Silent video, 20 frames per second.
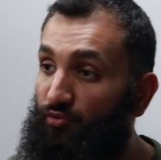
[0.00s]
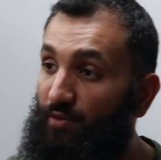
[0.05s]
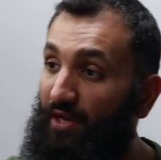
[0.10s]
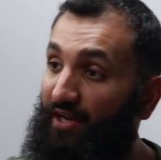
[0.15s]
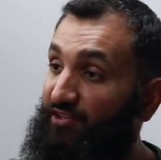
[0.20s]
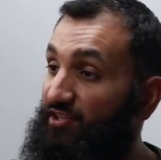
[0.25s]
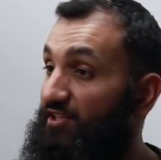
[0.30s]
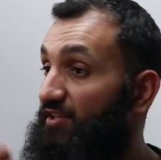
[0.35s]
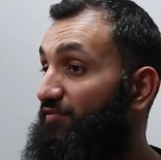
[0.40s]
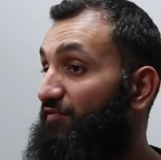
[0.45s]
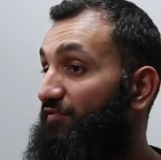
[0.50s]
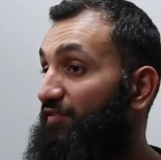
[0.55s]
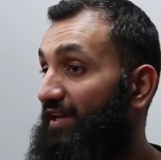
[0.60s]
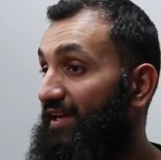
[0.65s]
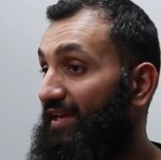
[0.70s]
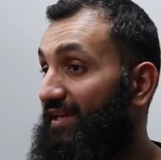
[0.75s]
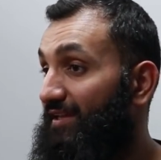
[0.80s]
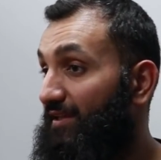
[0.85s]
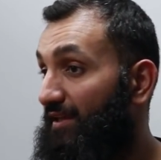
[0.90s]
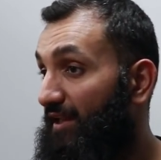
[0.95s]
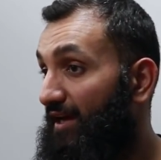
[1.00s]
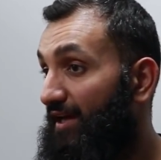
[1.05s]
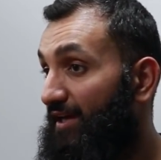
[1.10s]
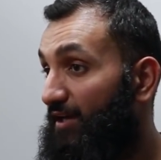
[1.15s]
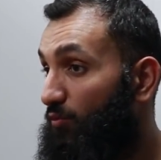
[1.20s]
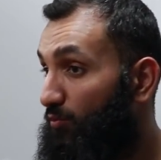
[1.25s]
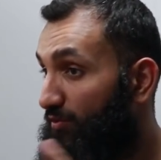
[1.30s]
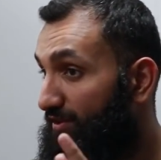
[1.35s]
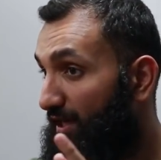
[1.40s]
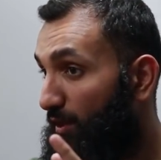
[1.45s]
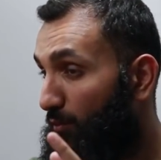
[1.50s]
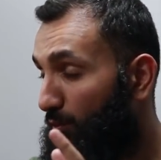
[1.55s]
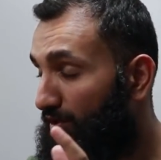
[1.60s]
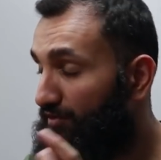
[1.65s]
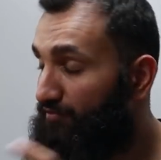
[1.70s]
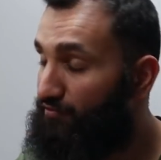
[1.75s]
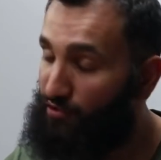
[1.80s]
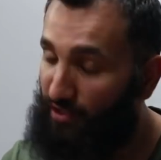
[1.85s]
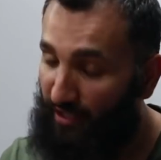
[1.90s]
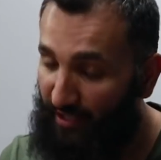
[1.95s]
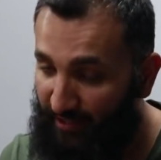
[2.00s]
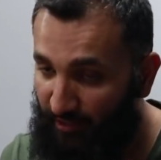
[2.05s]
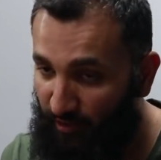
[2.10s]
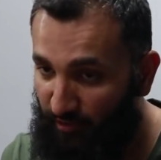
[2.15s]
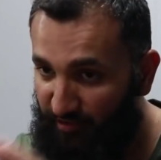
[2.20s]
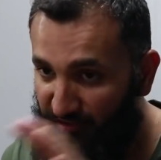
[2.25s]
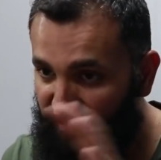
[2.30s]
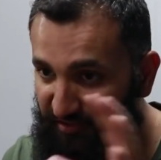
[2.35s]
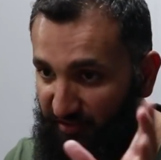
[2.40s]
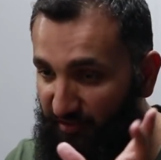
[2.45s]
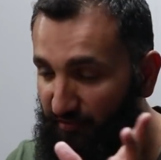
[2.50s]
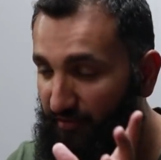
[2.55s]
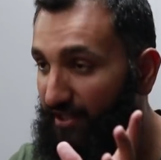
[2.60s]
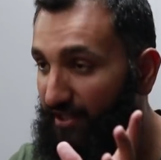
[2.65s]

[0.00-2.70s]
to actually fit in line with that worldview. And I know this is